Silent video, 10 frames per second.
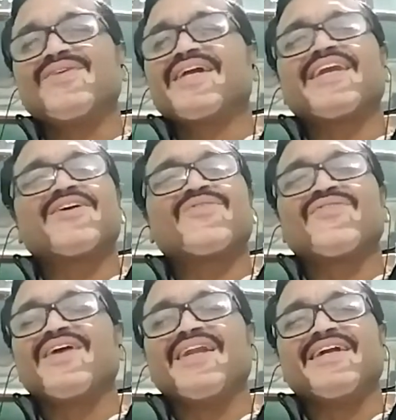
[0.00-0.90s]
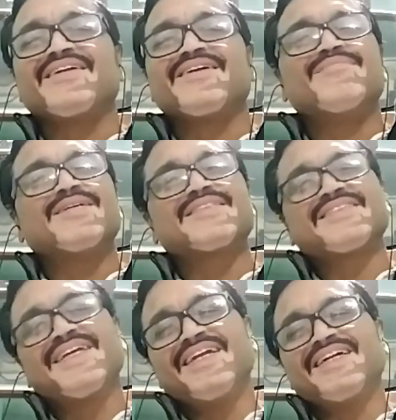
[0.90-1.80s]
we cannot feel it, but
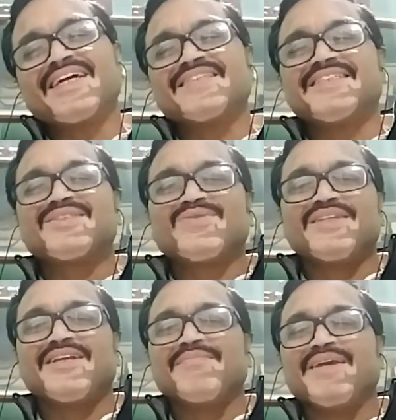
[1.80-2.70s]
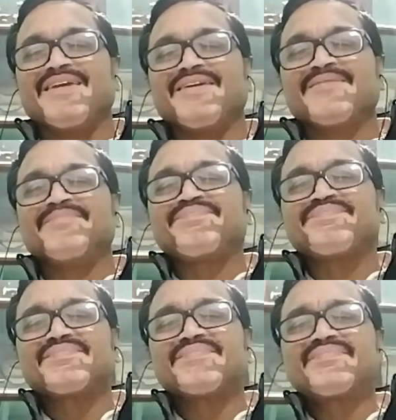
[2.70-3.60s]
still it exists within me.
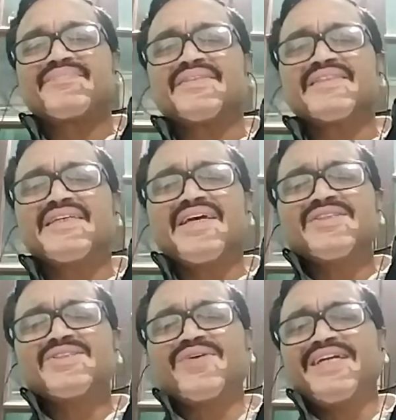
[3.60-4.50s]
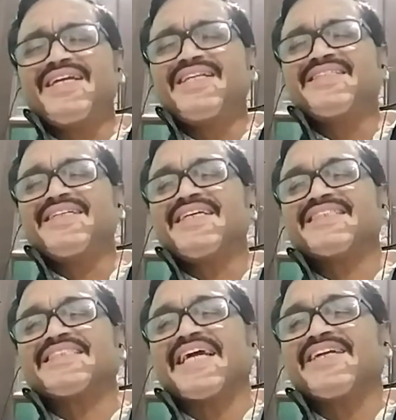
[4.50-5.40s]
So it is in a
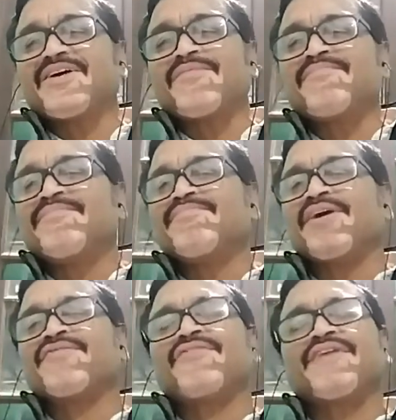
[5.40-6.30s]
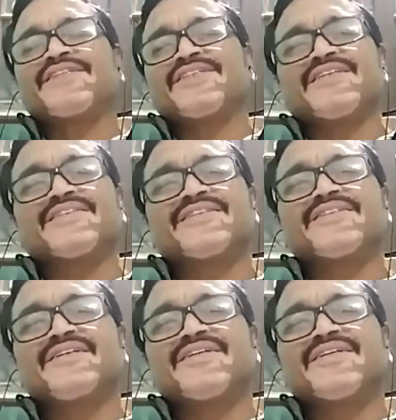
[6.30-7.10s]
state of perfections.